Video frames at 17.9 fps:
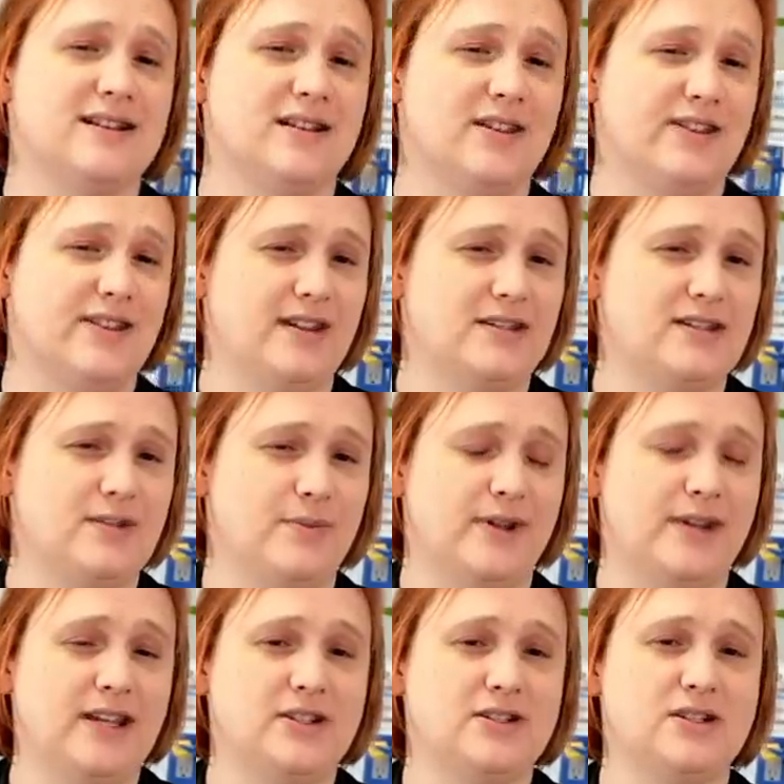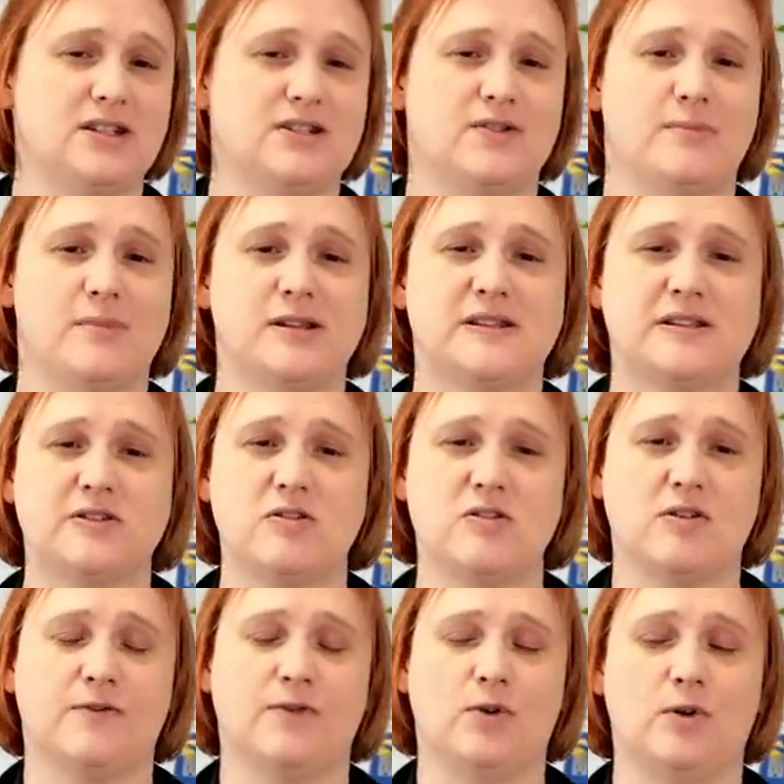at 31 inches from its
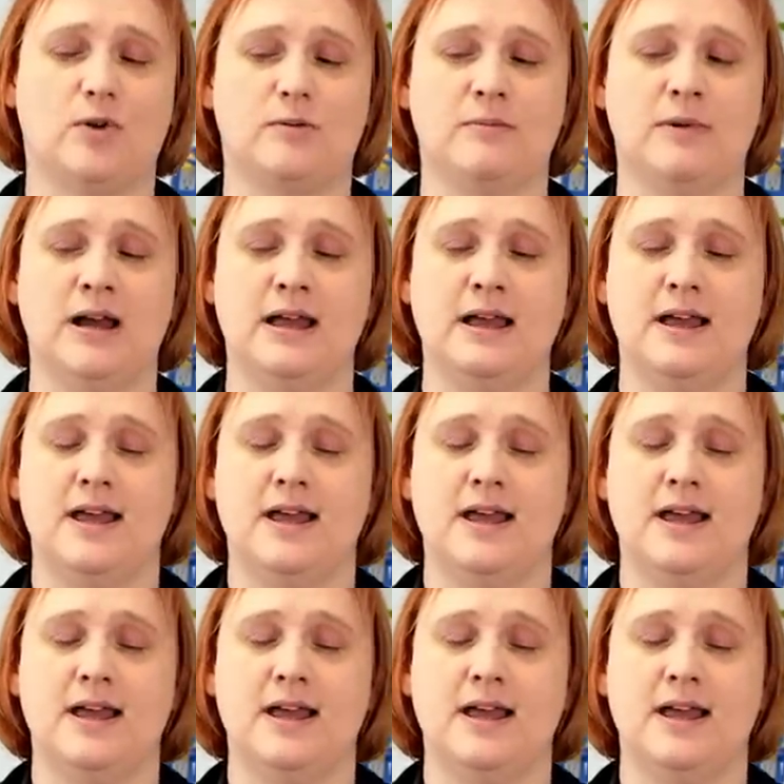stock form,